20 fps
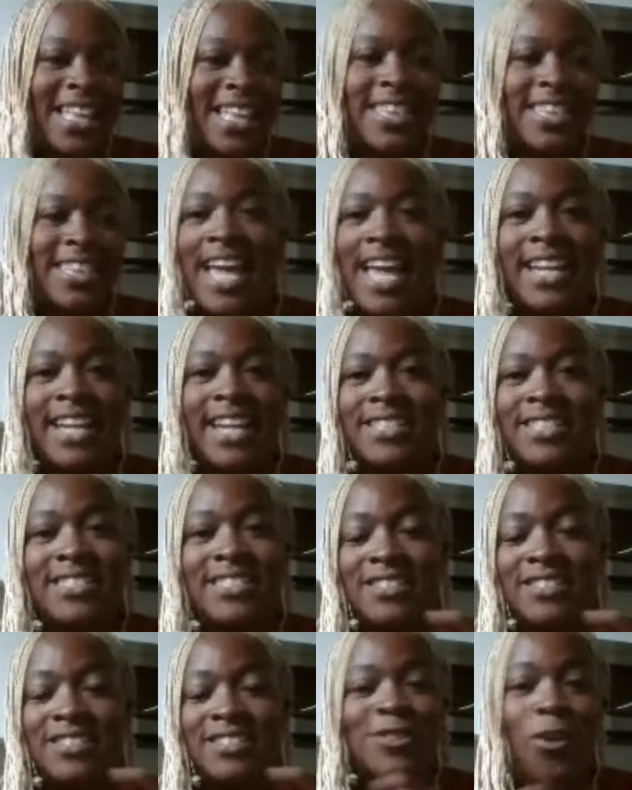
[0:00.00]
that is
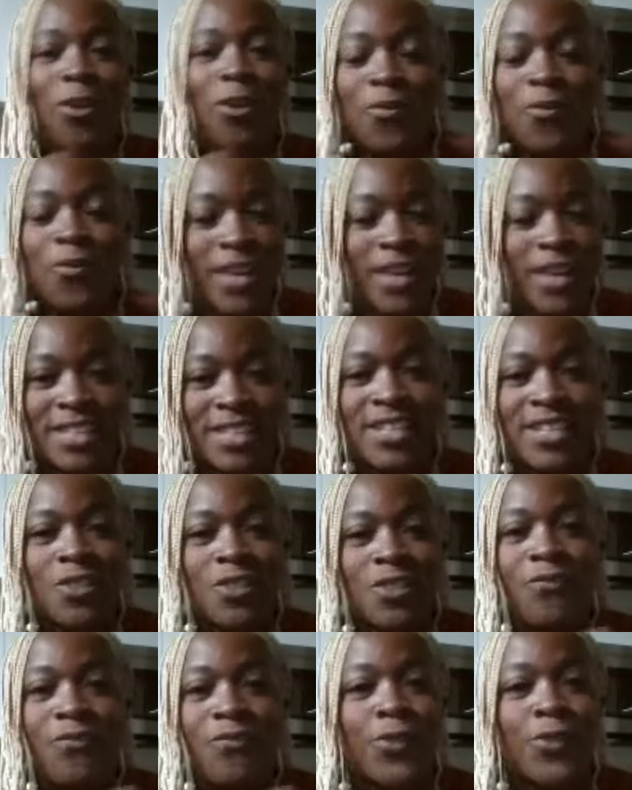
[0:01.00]
so it's such
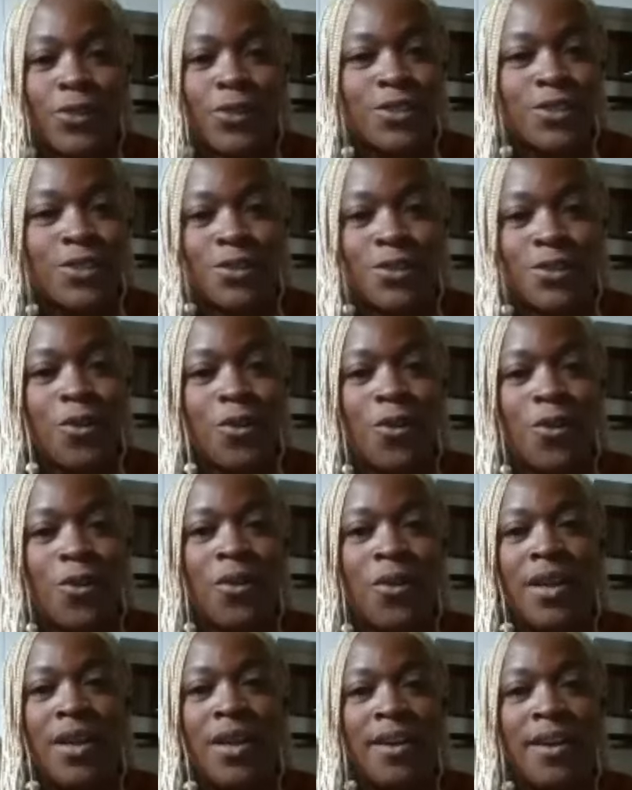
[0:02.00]
a
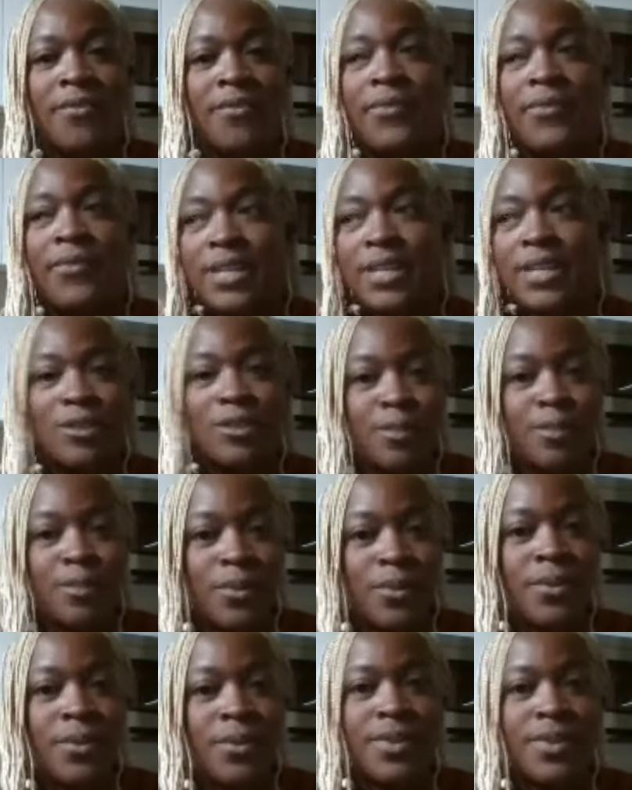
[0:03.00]
versatile
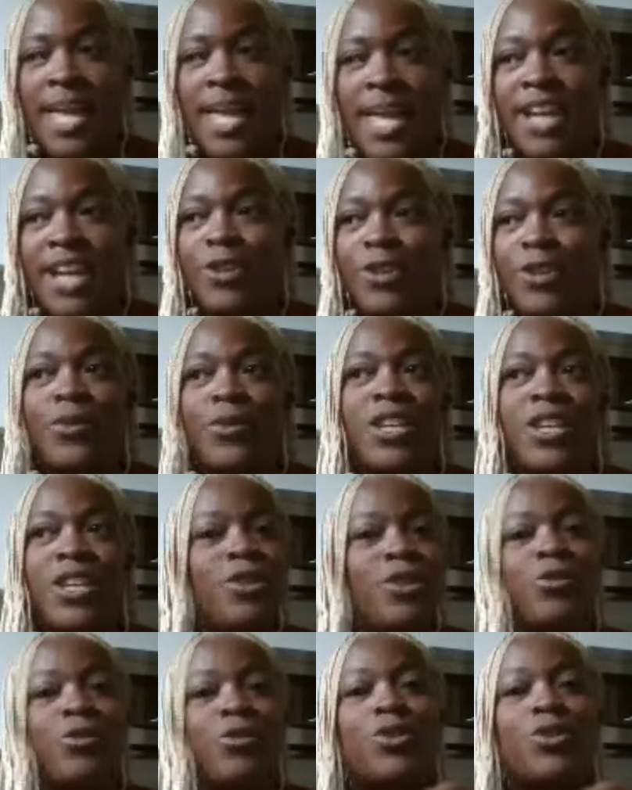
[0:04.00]
vegetable that you
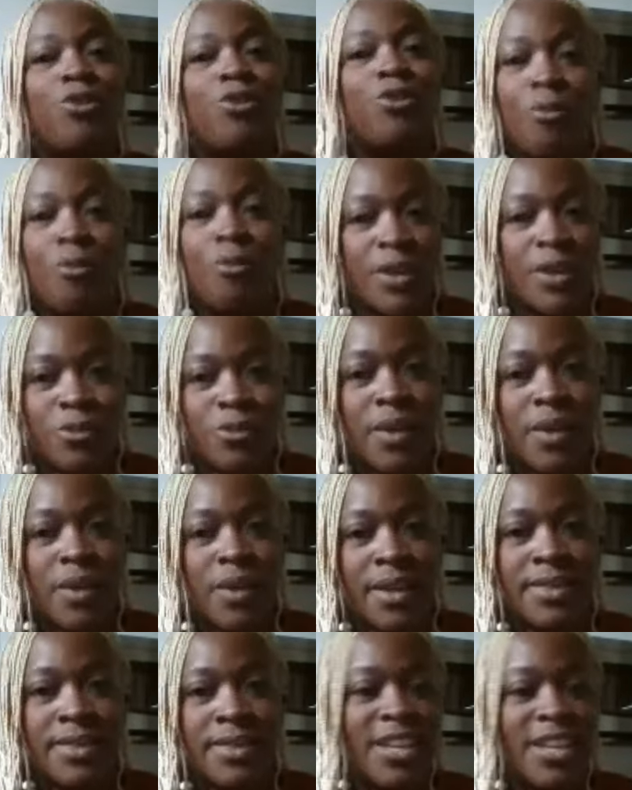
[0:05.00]
can do so much
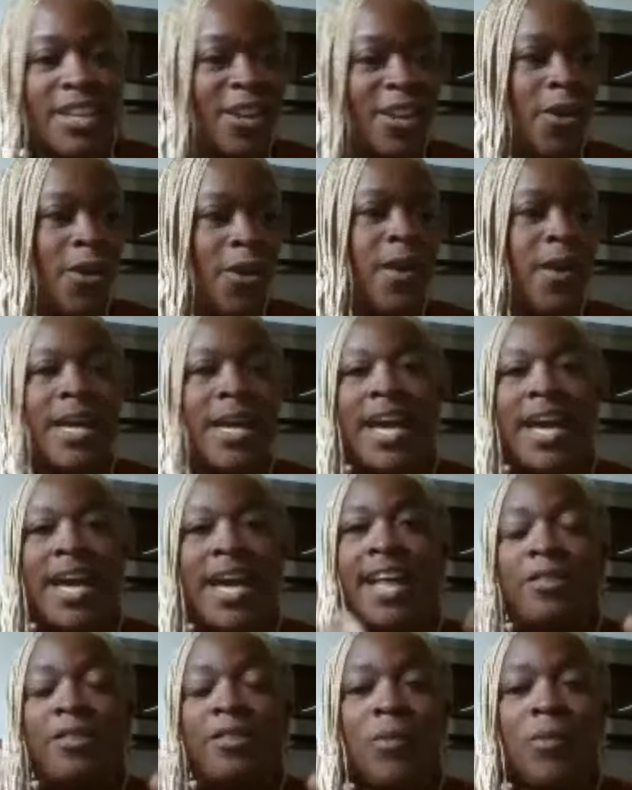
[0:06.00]
with you know
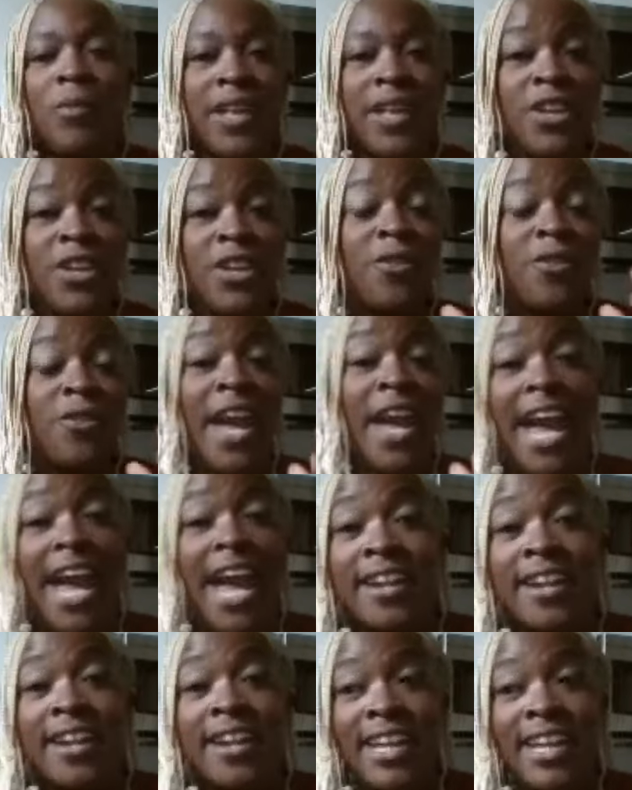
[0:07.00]
and the way that you're
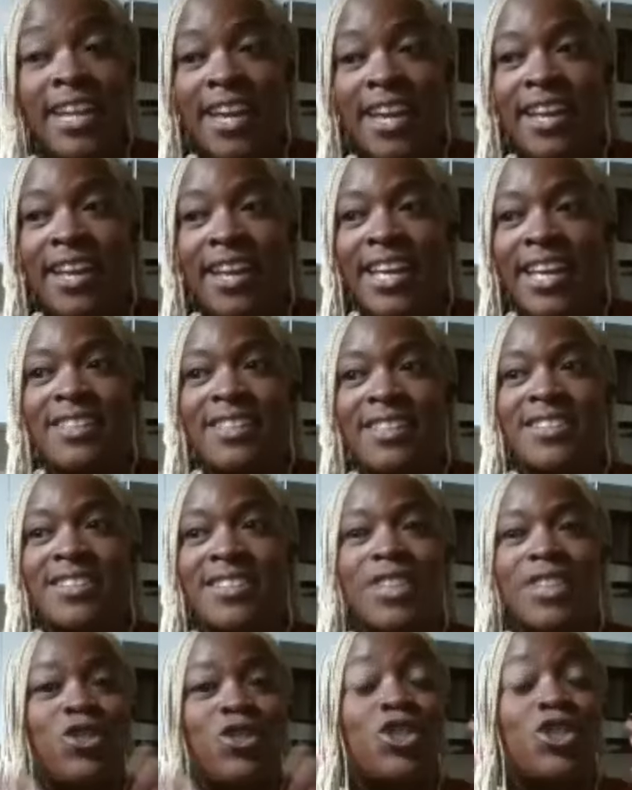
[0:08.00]
handling it is
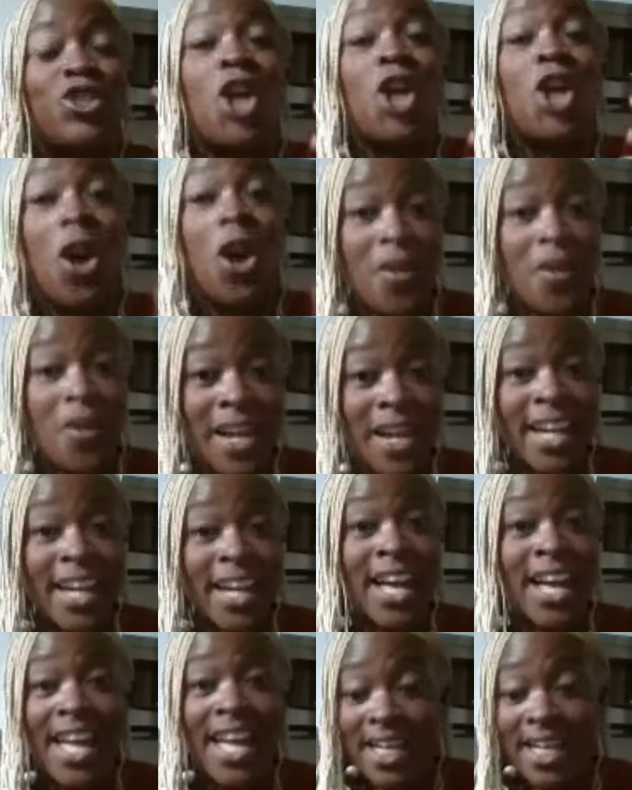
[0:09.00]
it's
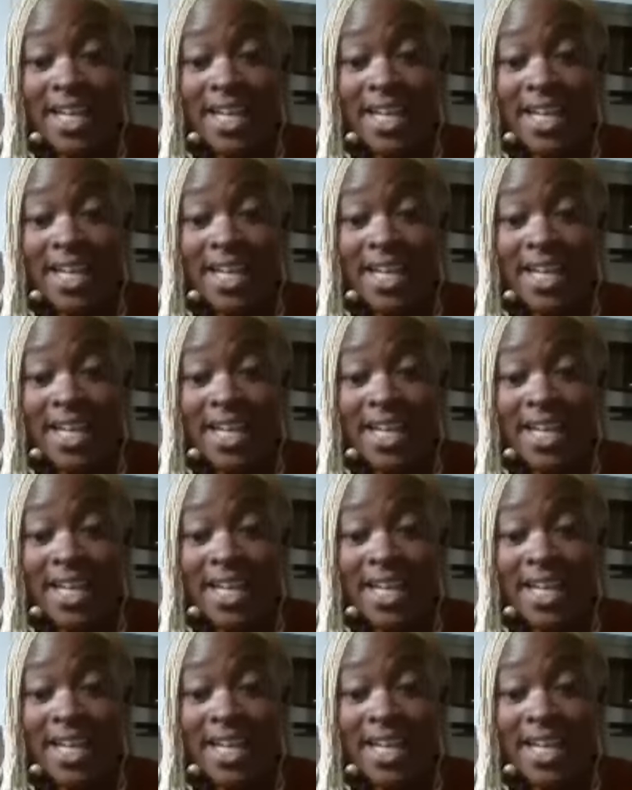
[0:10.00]
charring